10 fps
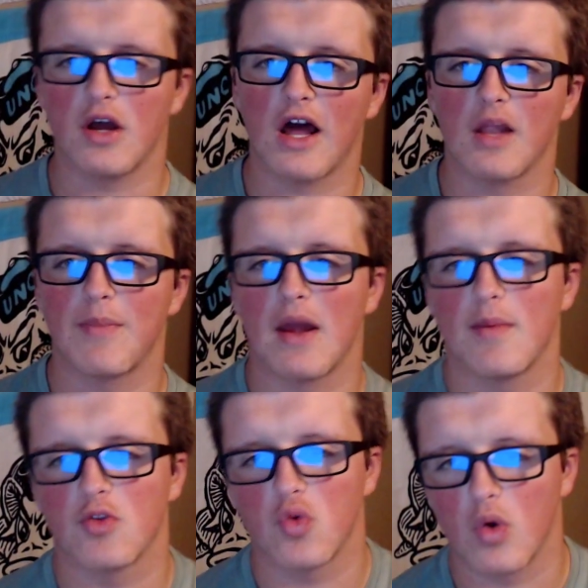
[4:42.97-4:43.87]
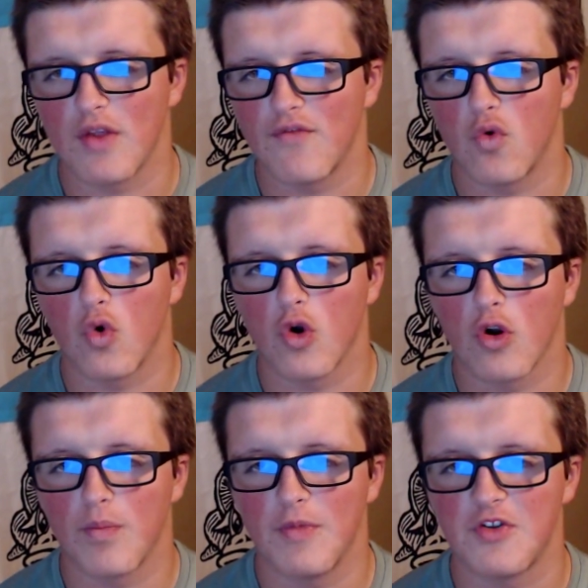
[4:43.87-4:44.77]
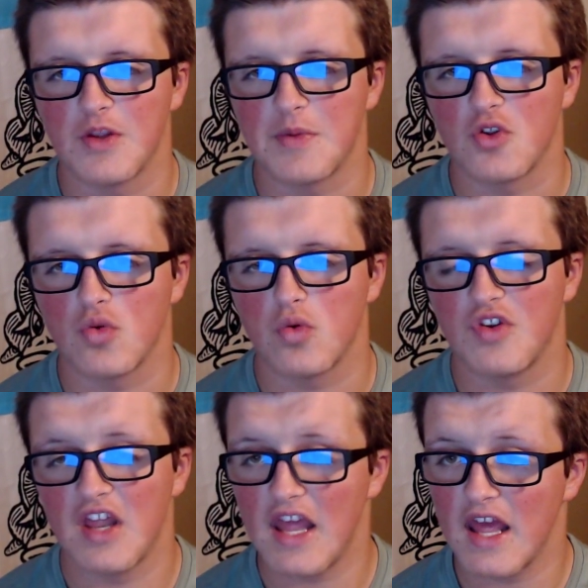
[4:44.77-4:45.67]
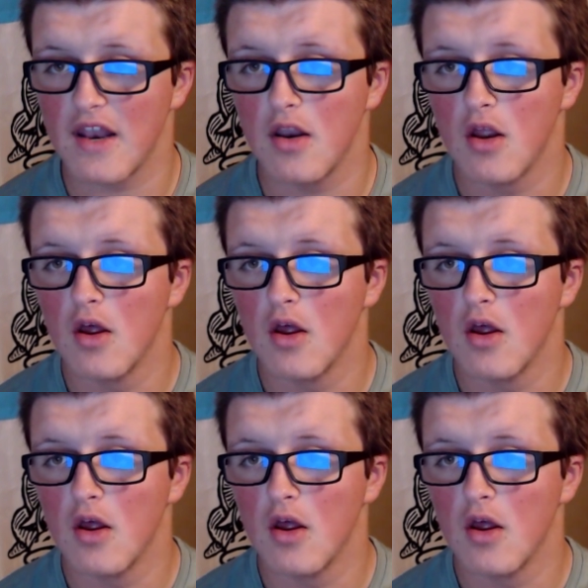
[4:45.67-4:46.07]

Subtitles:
Alabama 24, Mississippi 10,